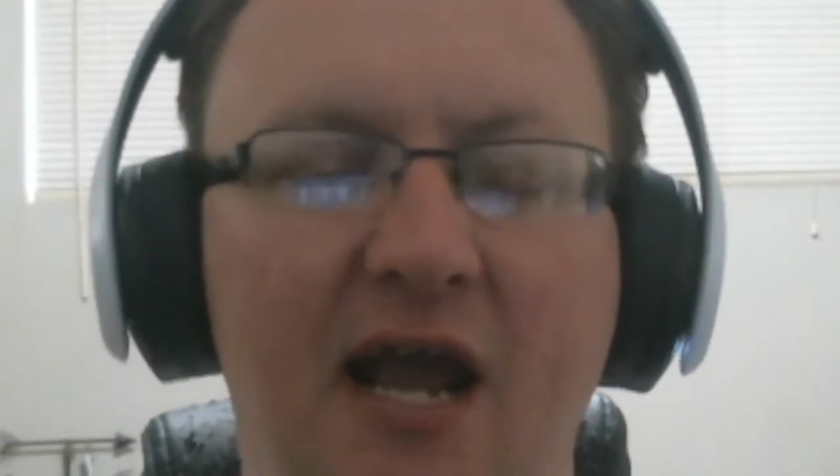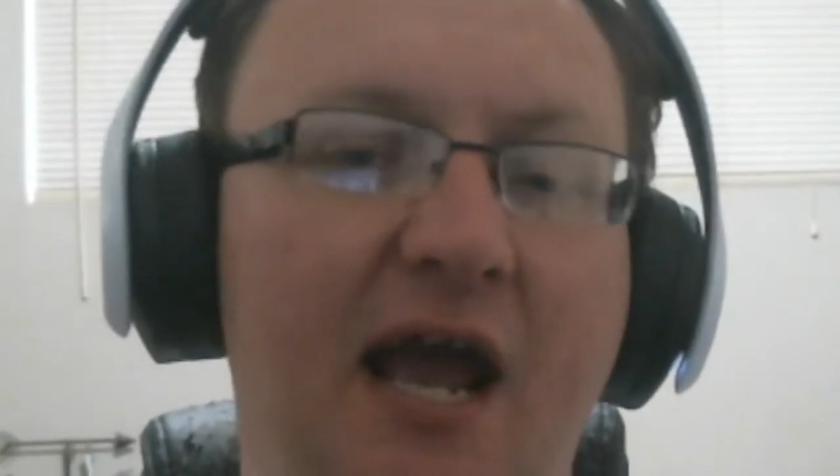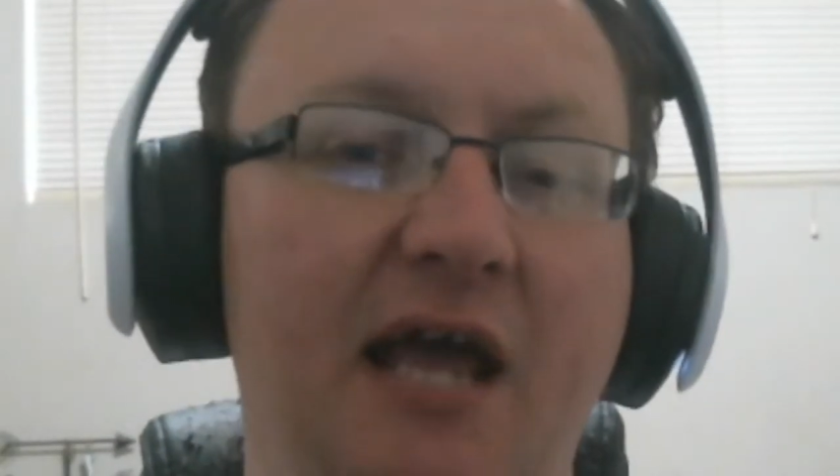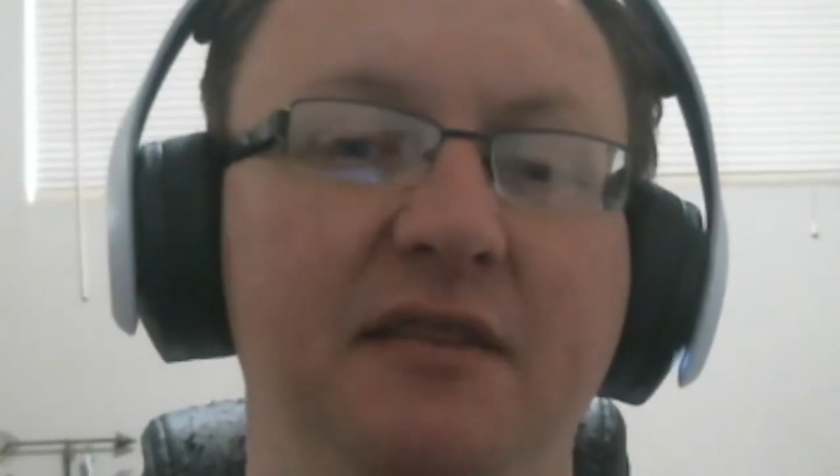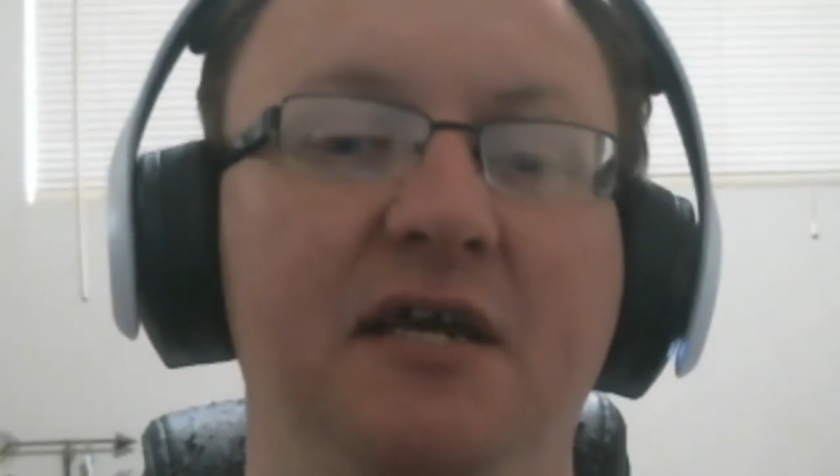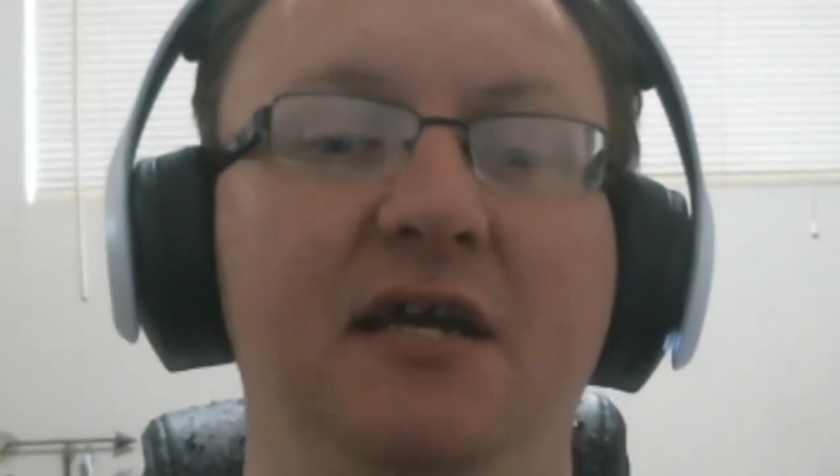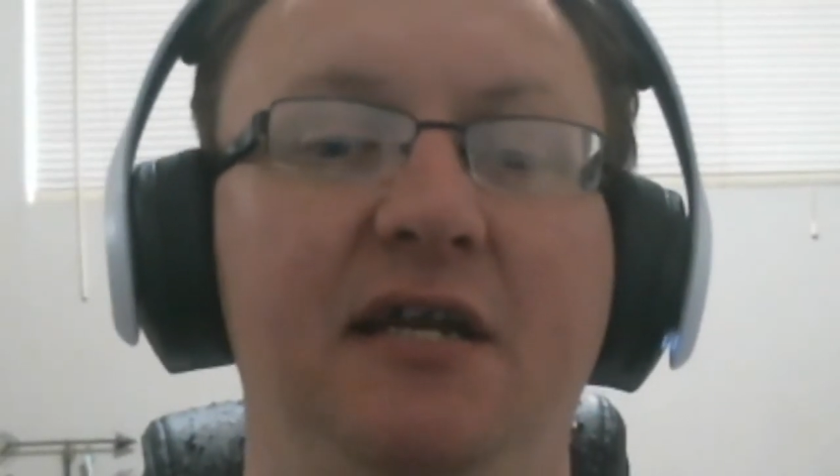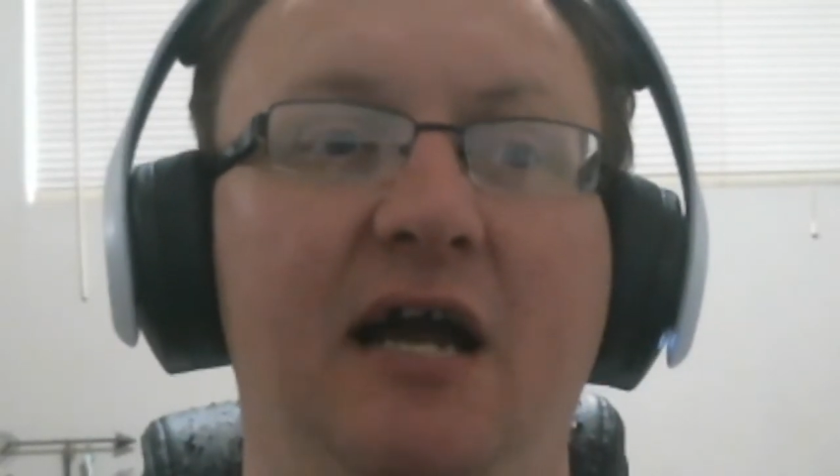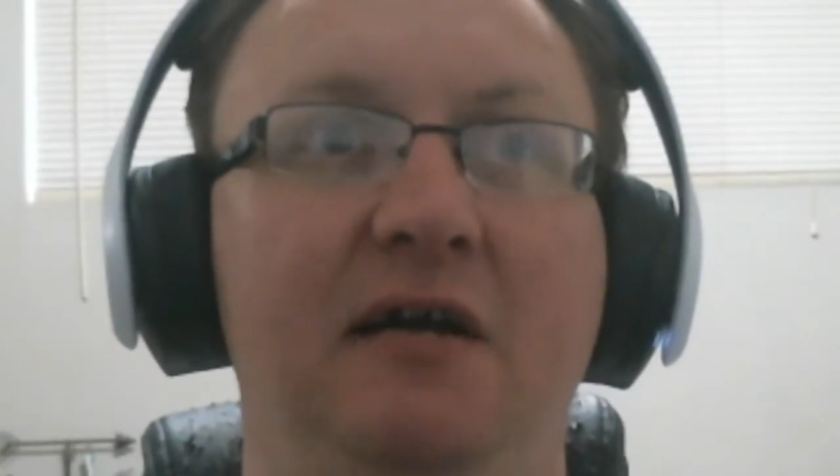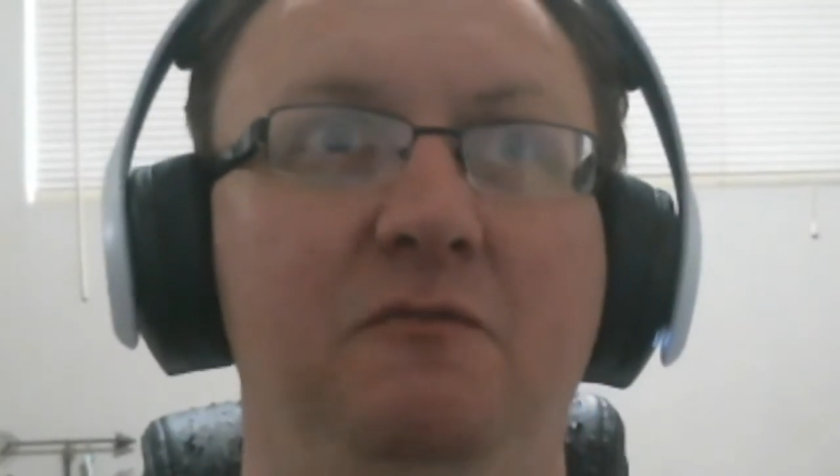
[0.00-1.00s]
and then
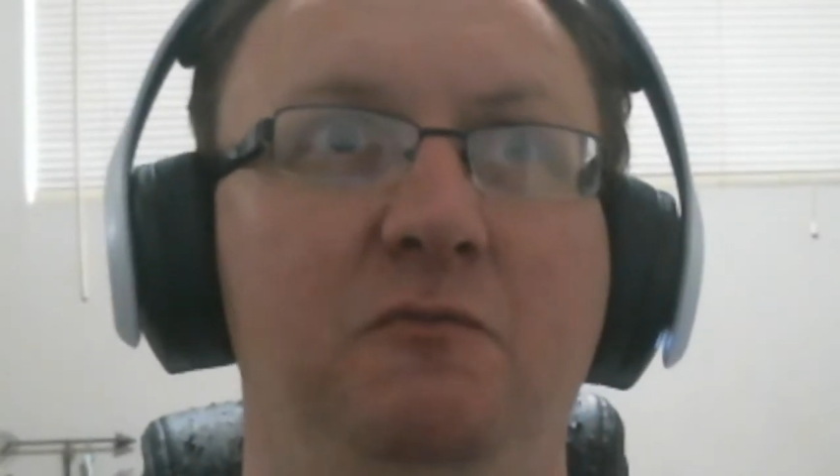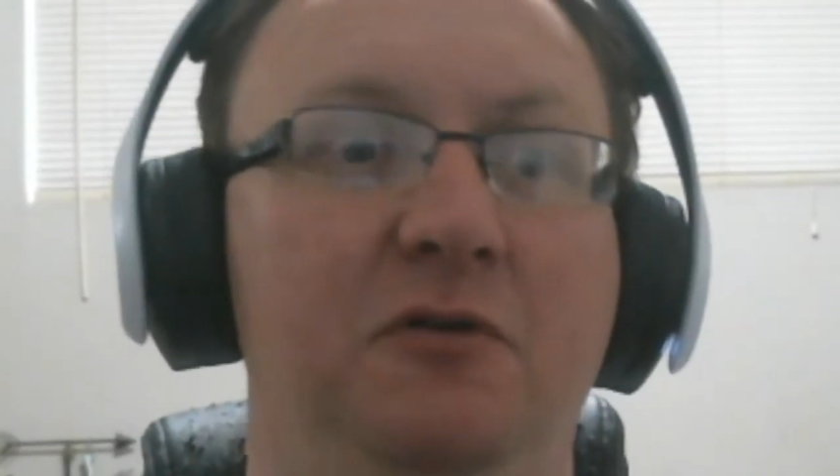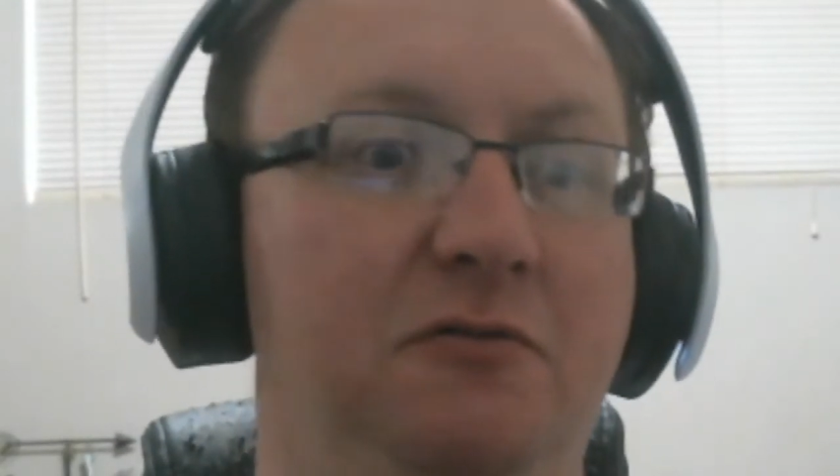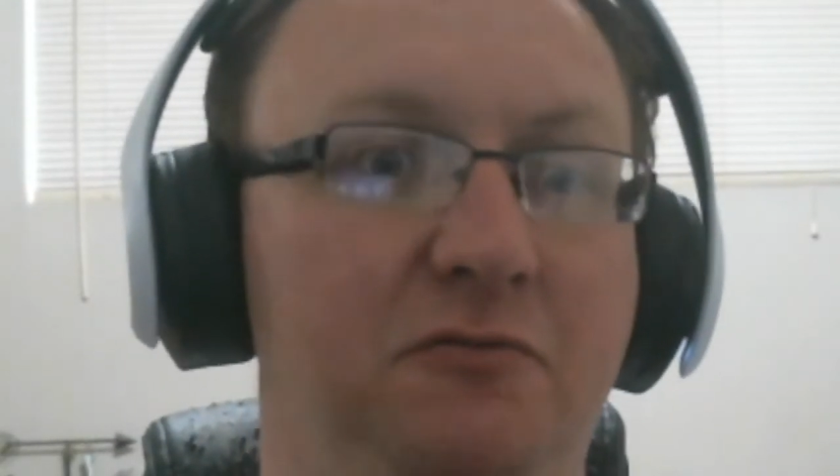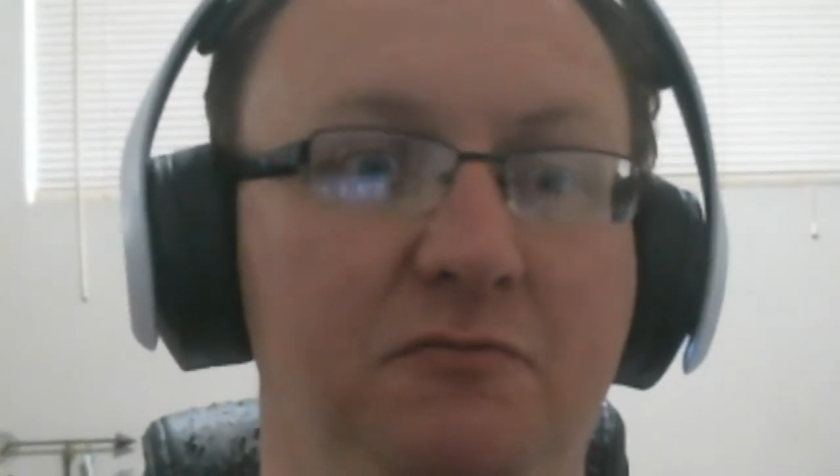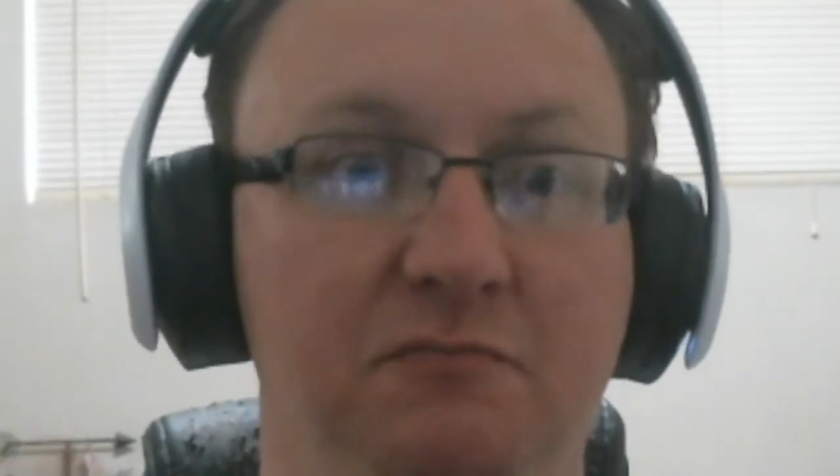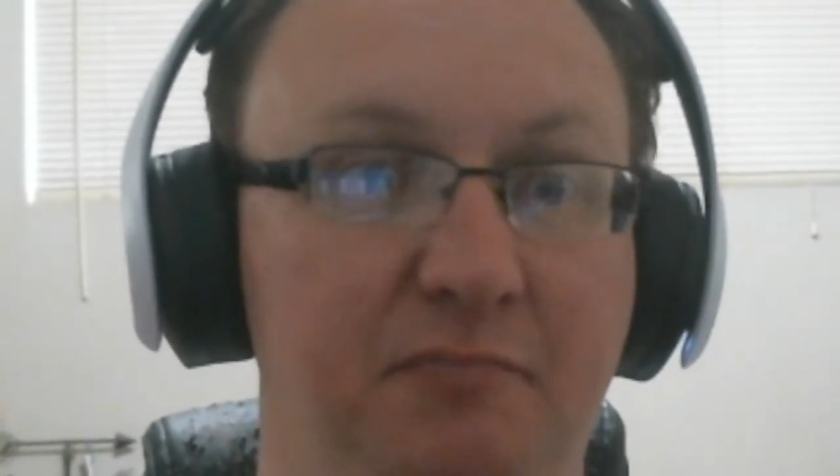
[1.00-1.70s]
I will